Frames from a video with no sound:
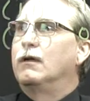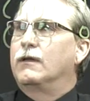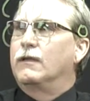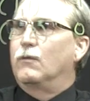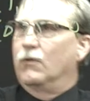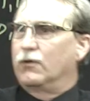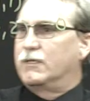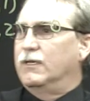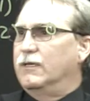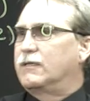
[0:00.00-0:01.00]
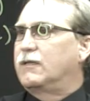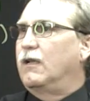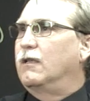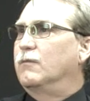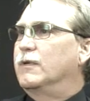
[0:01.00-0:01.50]
The worst in this
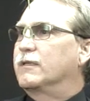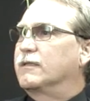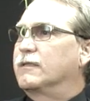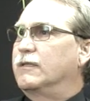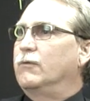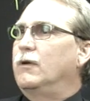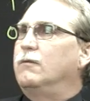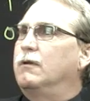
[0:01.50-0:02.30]
column is a 0.